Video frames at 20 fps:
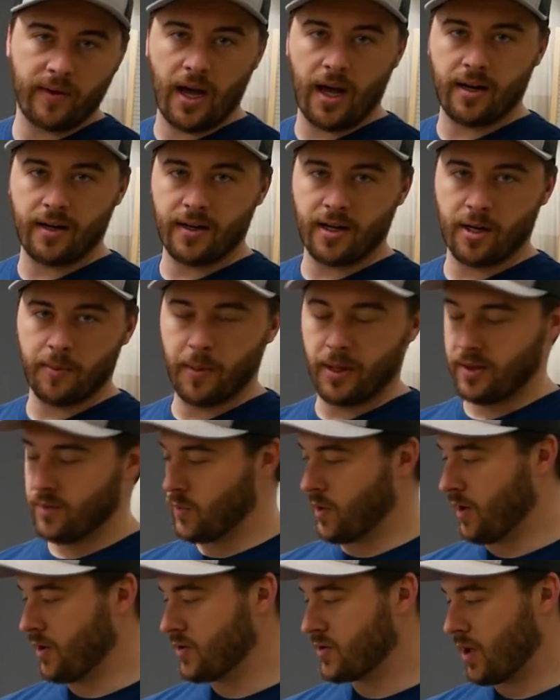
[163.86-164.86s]
got in here but
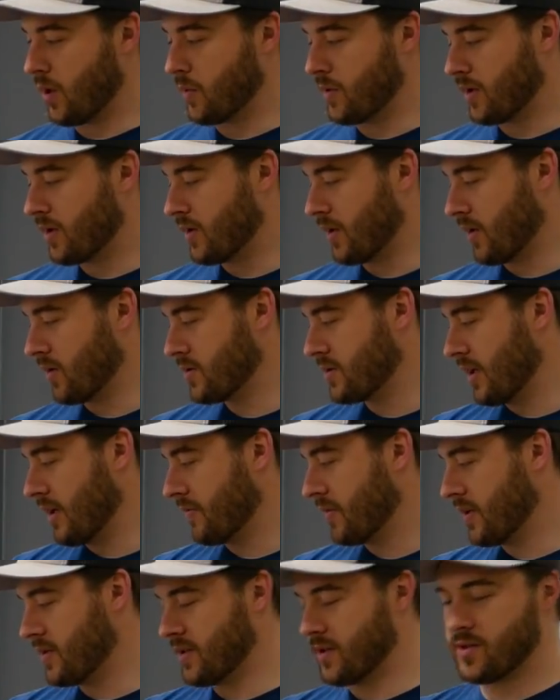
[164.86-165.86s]
we're going to start with the clear
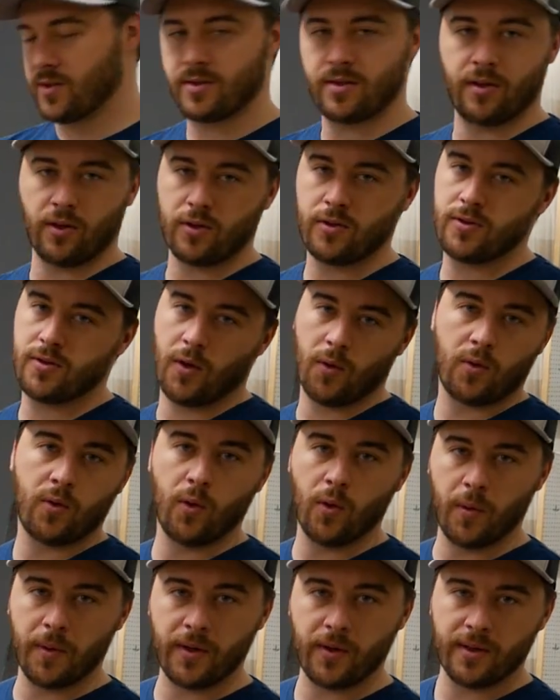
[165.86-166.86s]
stuff because it just looks so
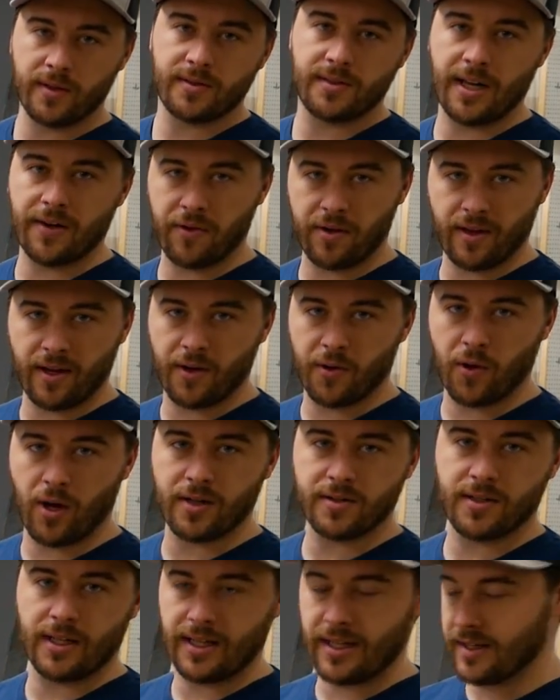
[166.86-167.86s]
cool when you can see everything
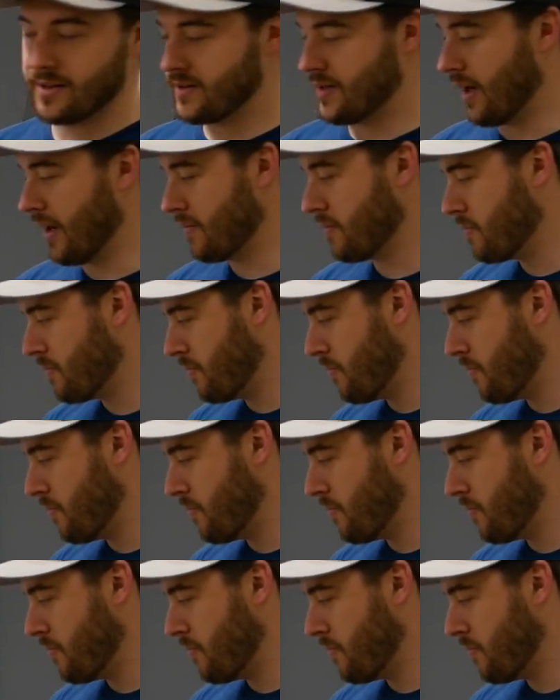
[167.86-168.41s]
crushed on the inside